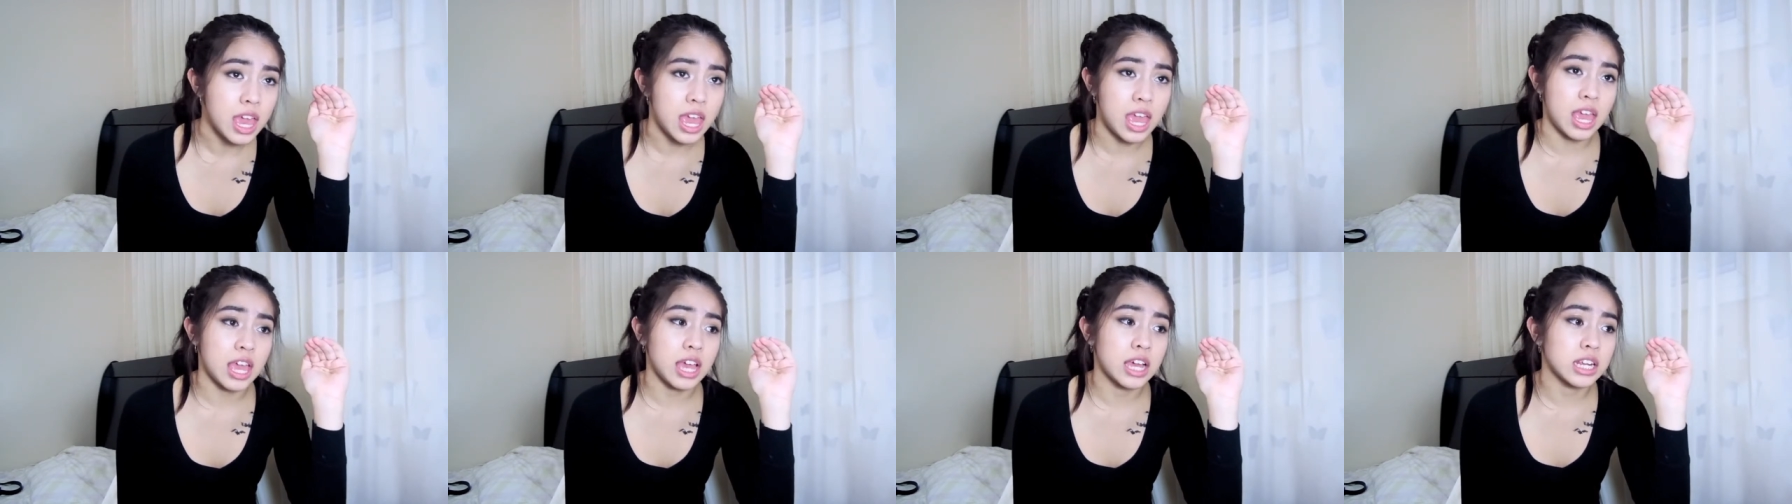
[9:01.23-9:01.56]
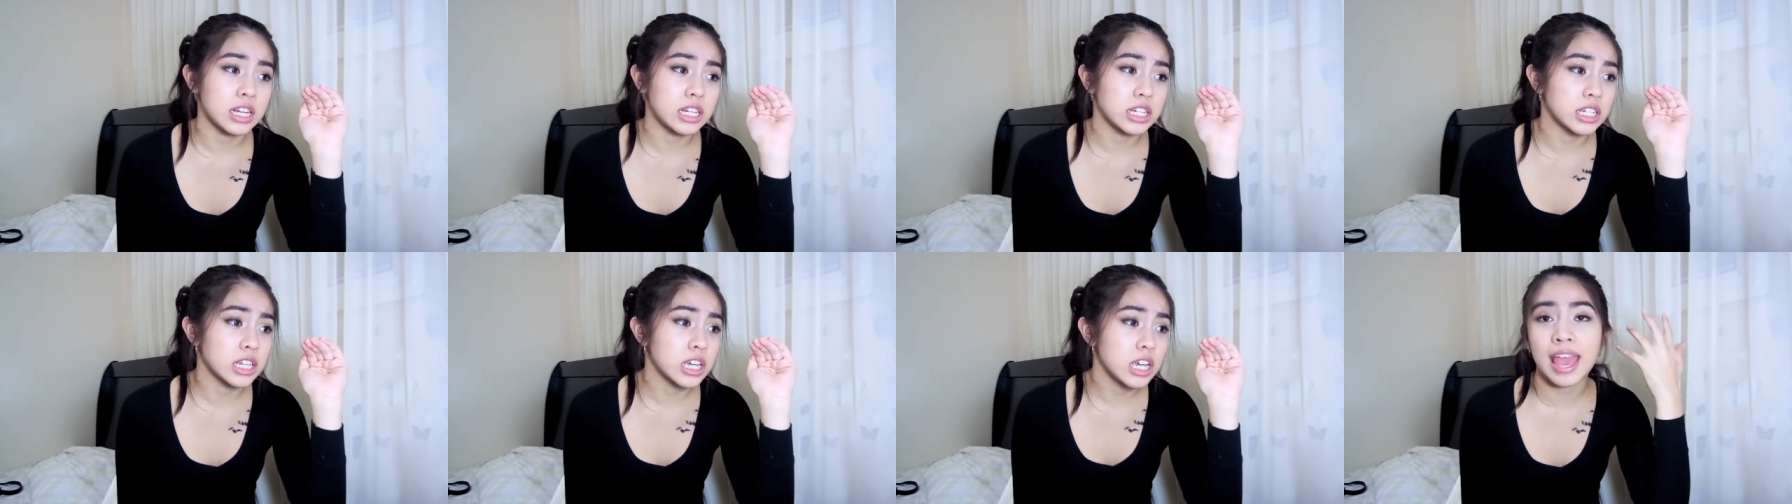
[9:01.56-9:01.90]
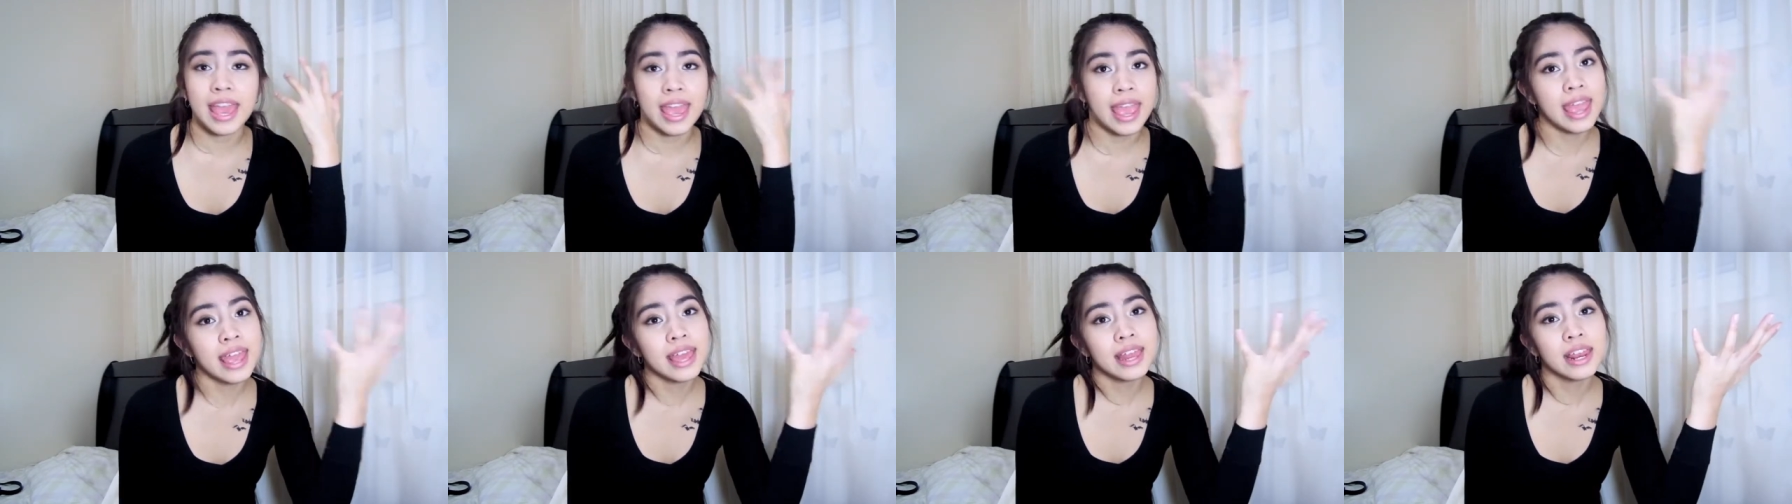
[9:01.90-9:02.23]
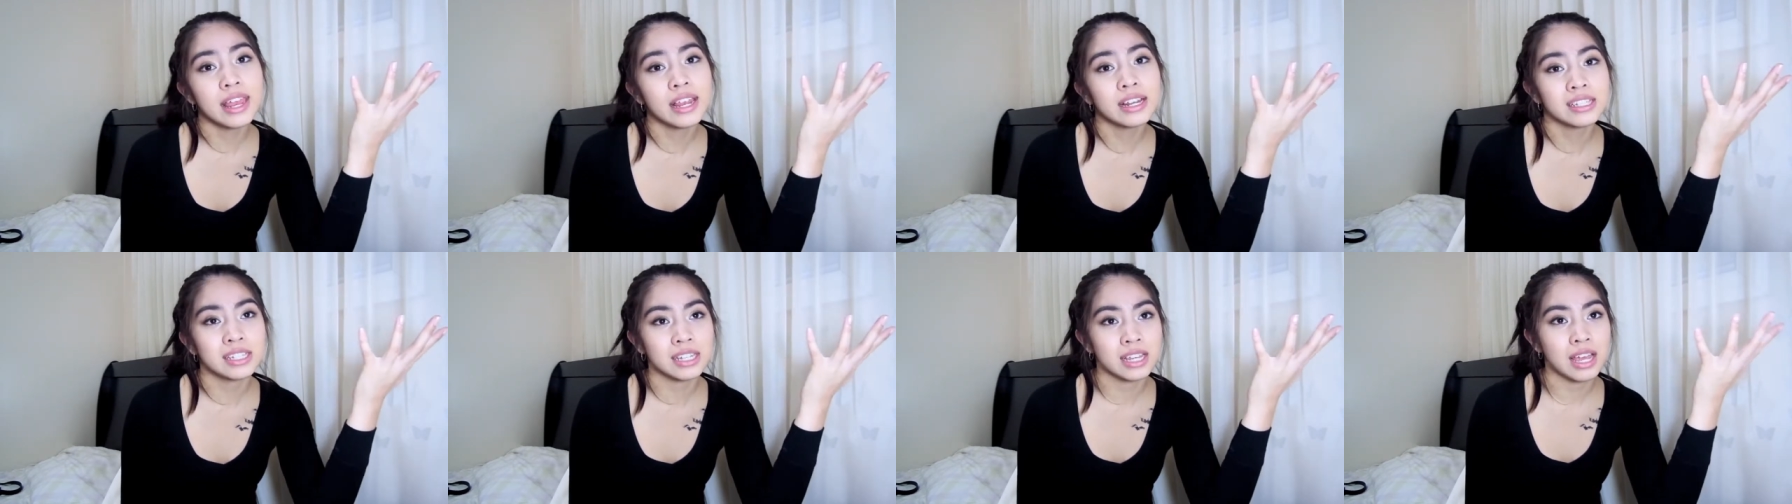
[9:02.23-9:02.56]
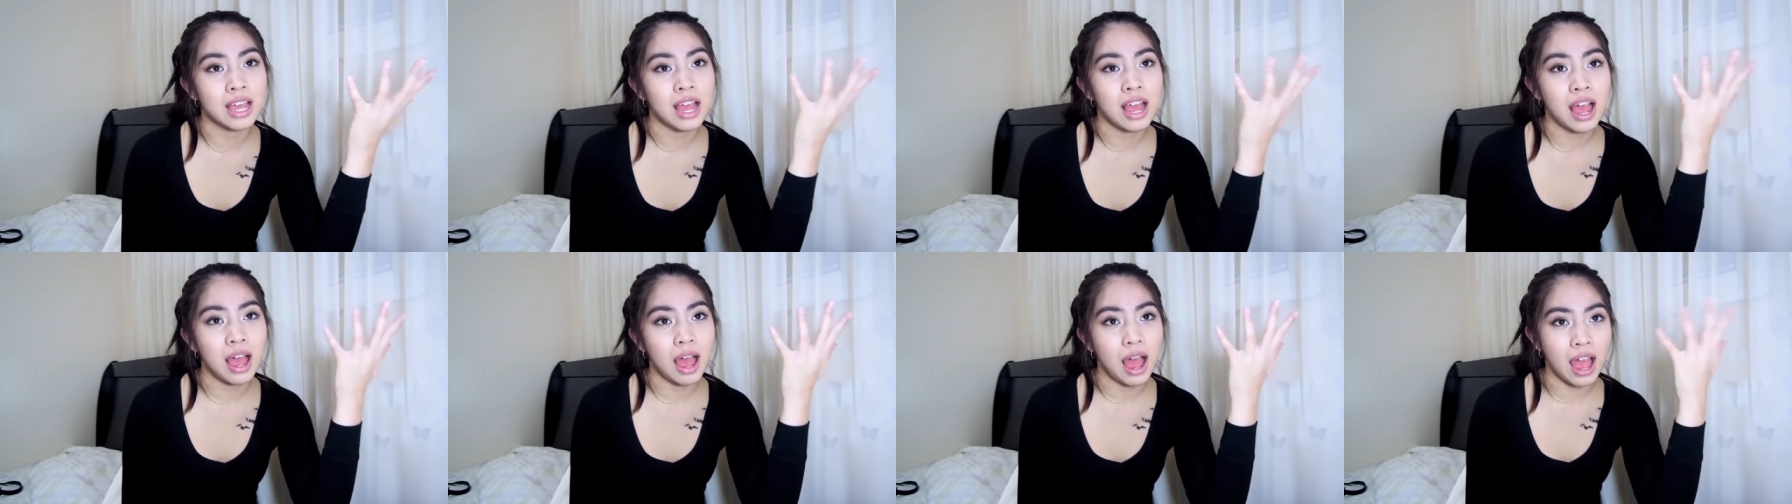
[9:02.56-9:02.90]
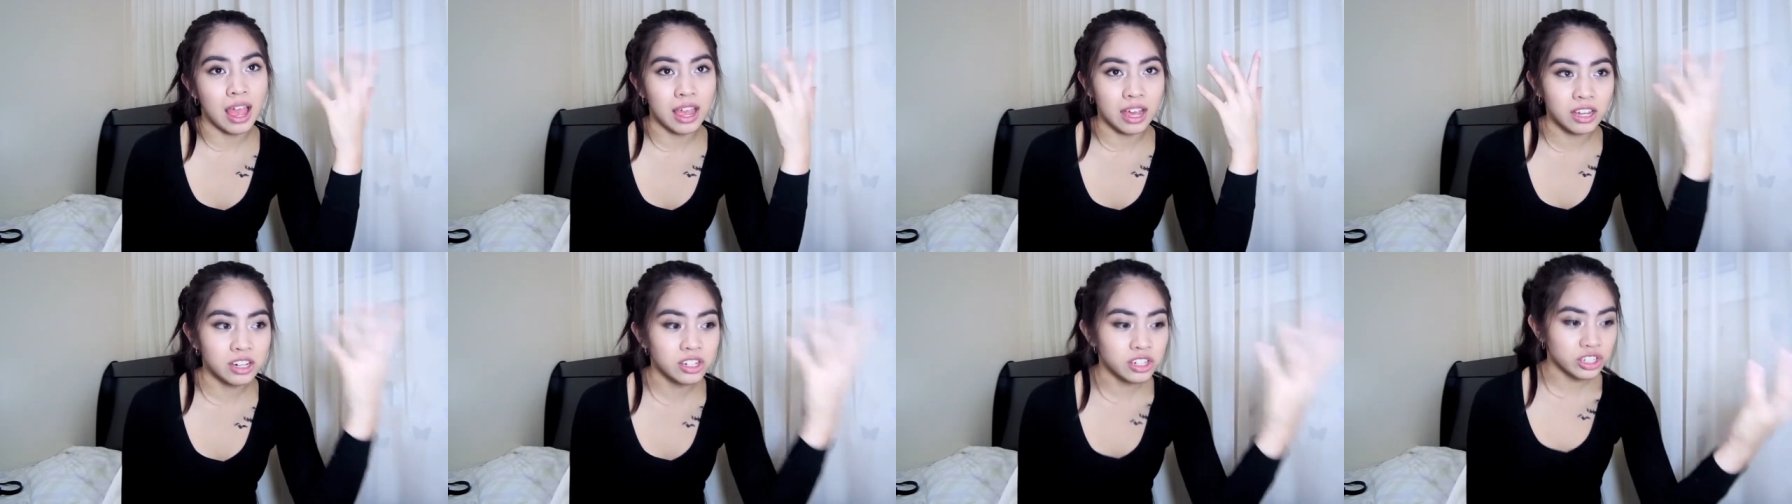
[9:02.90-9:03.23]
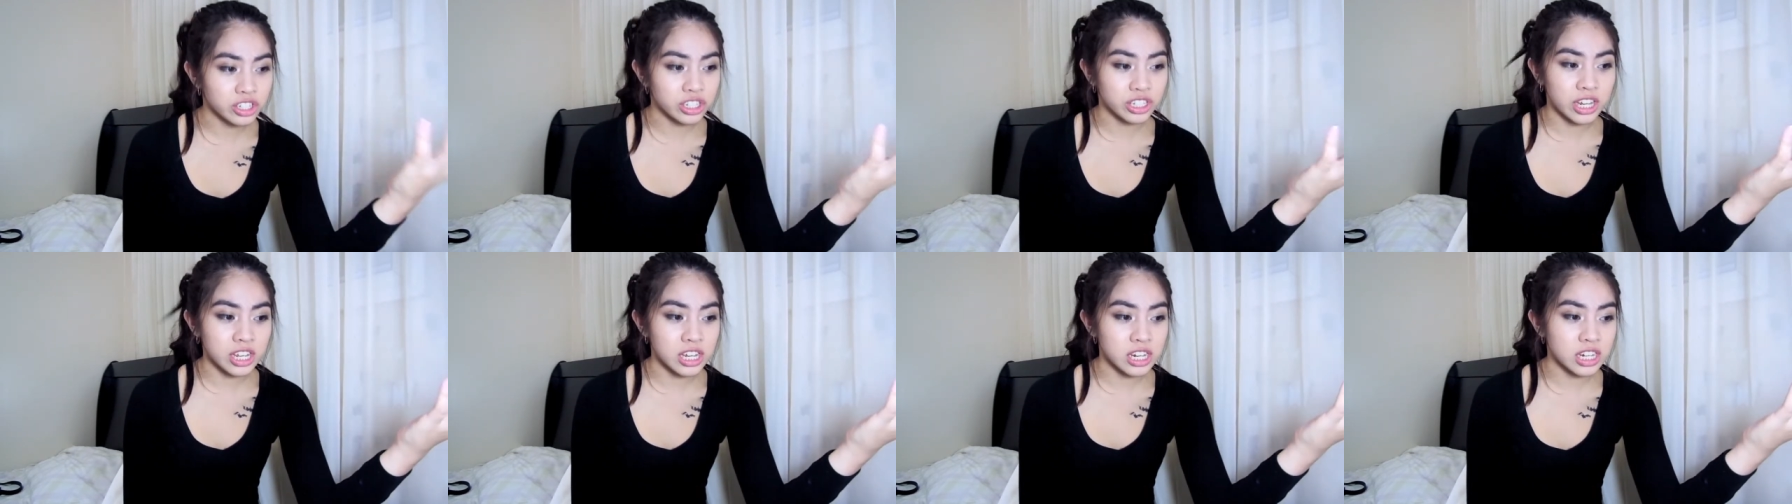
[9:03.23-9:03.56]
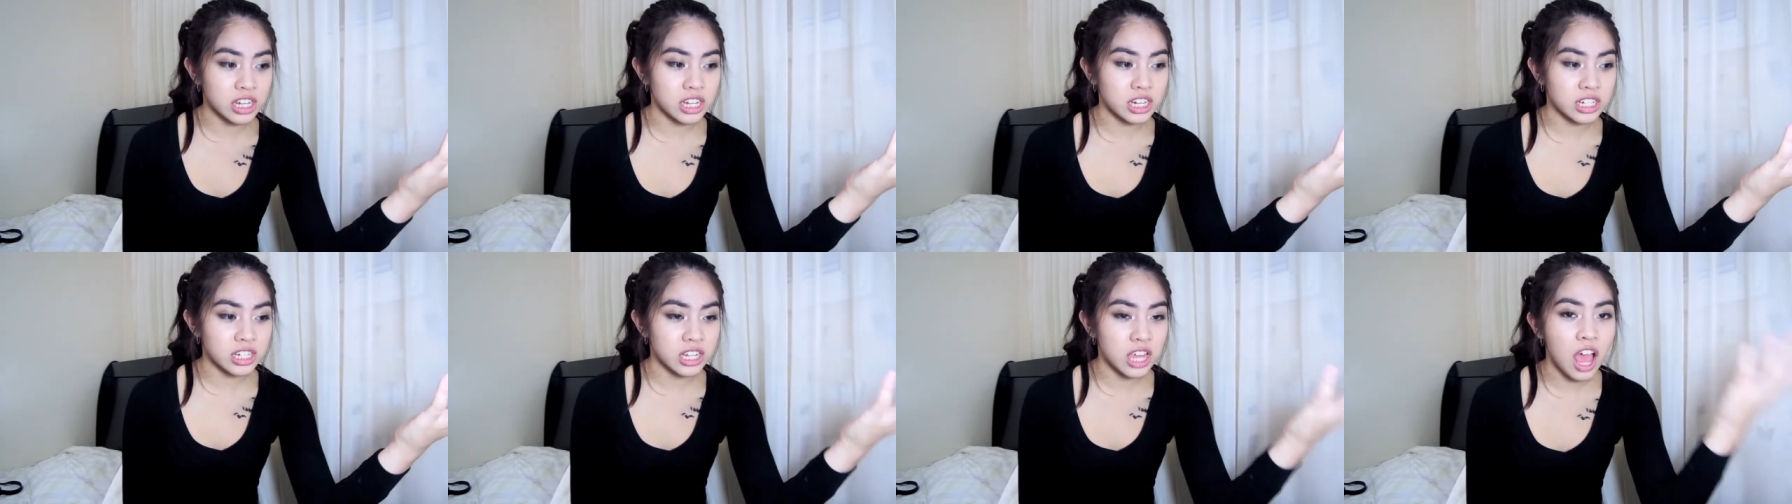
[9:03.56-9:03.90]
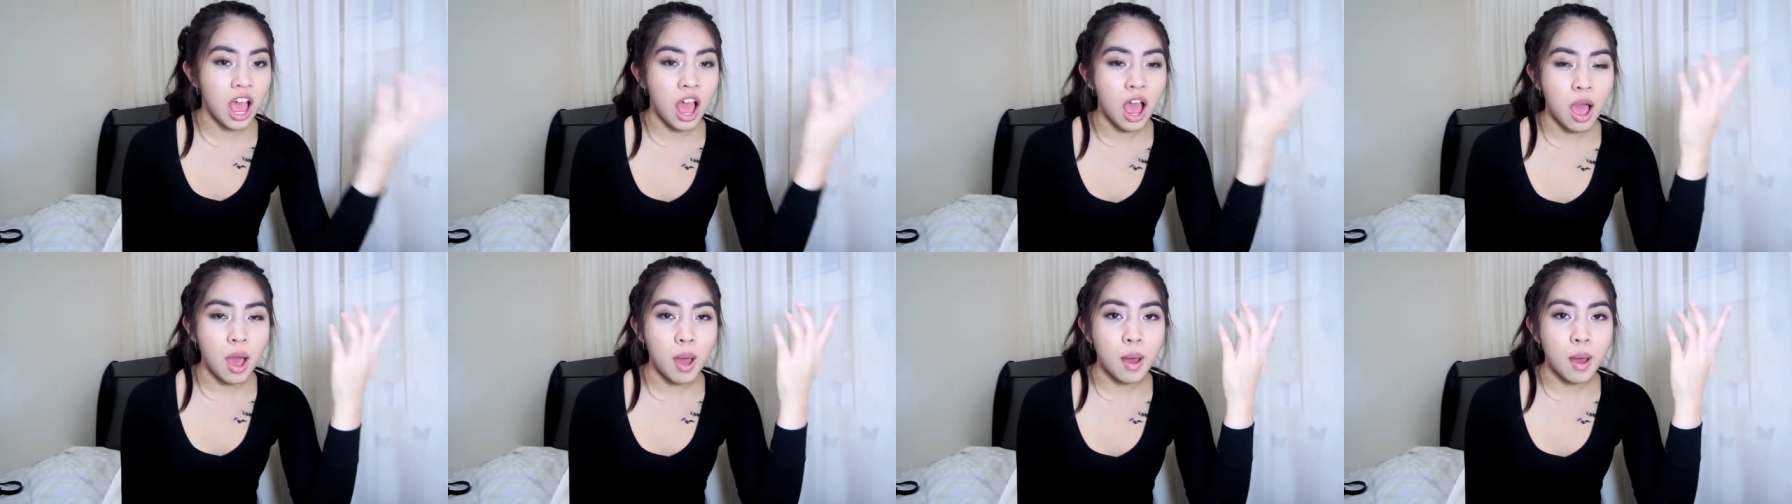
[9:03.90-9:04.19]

and I hate it, I understand it,